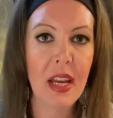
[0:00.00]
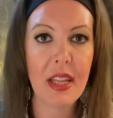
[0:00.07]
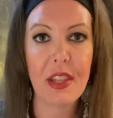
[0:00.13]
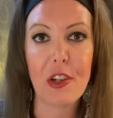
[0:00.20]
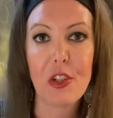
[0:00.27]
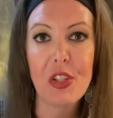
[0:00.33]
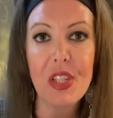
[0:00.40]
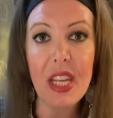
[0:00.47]

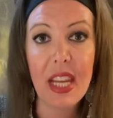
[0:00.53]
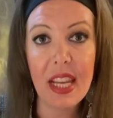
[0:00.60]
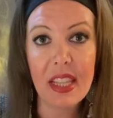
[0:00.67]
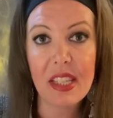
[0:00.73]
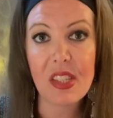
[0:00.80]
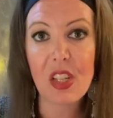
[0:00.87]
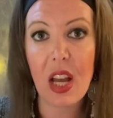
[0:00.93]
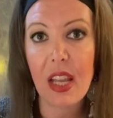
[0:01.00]
they're seeing
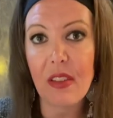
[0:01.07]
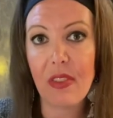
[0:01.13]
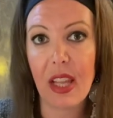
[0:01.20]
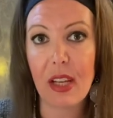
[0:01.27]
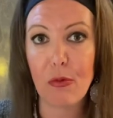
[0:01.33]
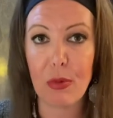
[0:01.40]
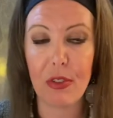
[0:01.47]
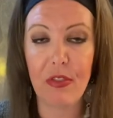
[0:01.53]
this kind of
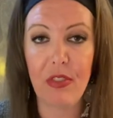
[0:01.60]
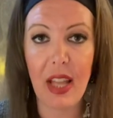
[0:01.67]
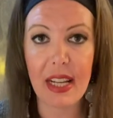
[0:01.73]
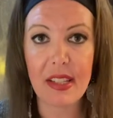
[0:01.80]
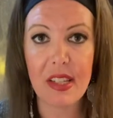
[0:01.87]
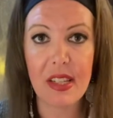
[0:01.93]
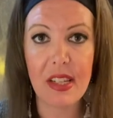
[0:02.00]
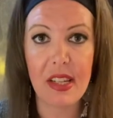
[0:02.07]
like
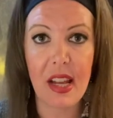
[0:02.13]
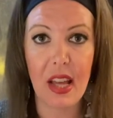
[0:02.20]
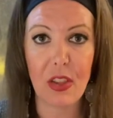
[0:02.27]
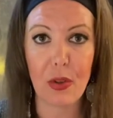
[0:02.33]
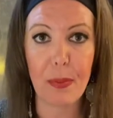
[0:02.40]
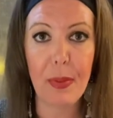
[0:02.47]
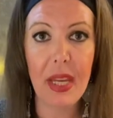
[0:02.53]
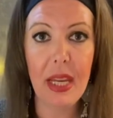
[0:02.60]
reflected in
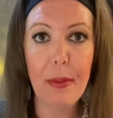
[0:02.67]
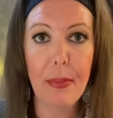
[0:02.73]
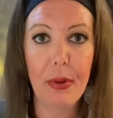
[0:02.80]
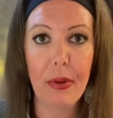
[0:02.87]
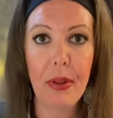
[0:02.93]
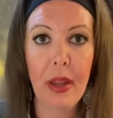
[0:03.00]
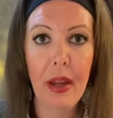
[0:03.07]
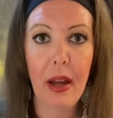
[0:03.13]
other
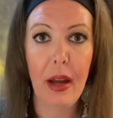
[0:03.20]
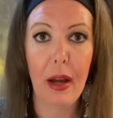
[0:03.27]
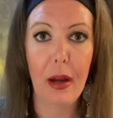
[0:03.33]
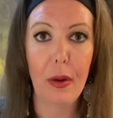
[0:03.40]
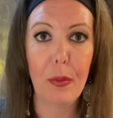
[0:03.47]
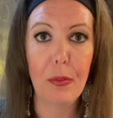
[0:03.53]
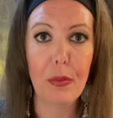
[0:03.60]
people um,